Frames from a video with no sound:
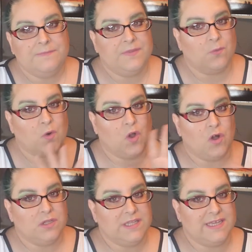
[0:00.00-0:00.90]
that were
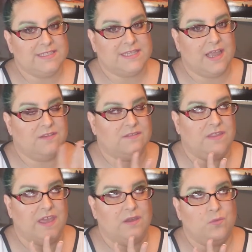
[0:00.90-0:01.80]
all lace and
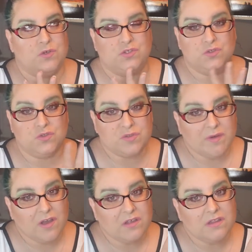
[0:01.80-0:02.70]
they were too
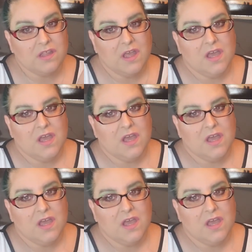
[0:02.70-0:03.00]
small.